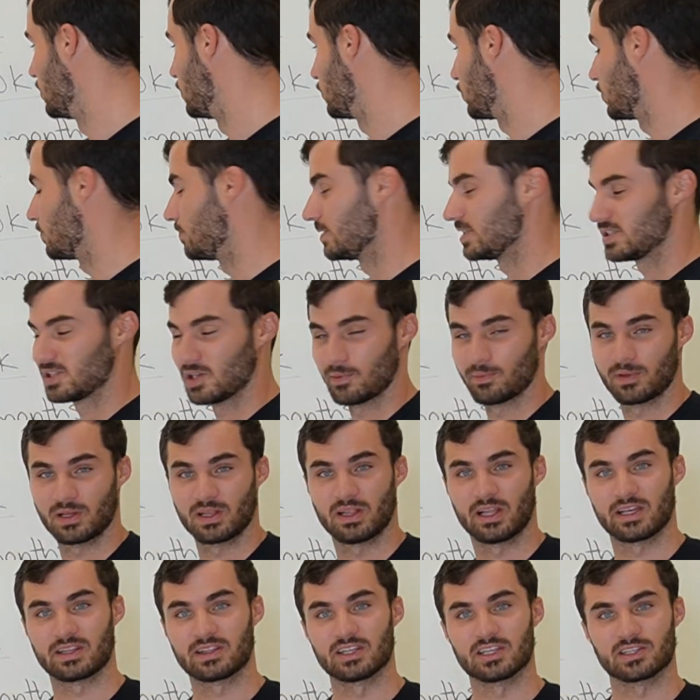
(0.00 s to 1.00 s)
would be something
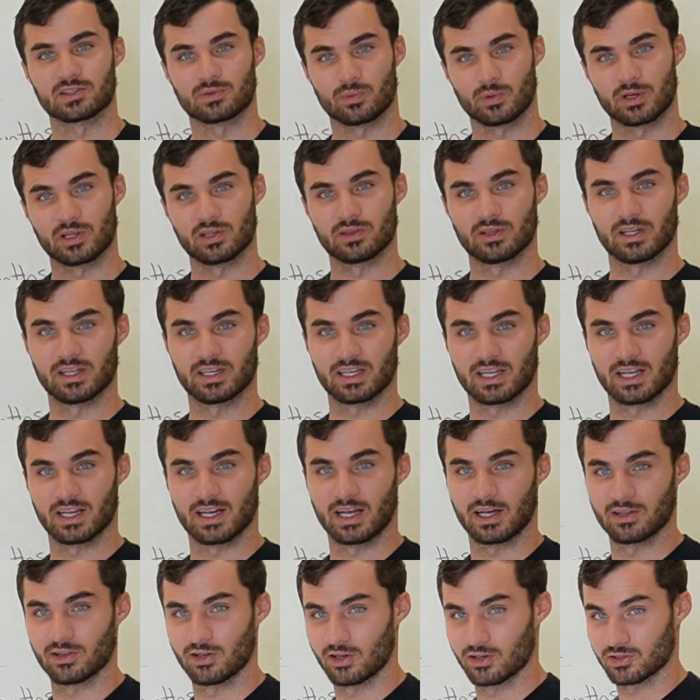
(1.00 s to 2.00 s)
like this, where you're lending it
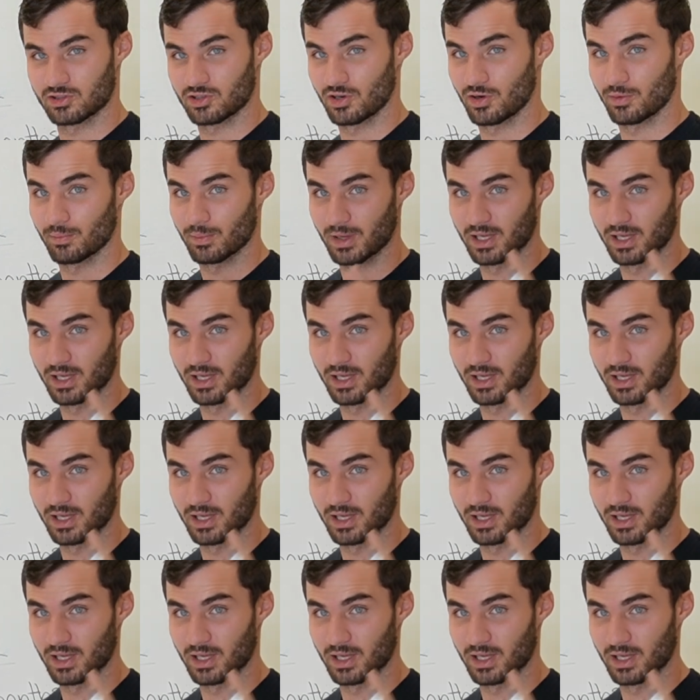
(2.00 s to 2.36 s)
out long term.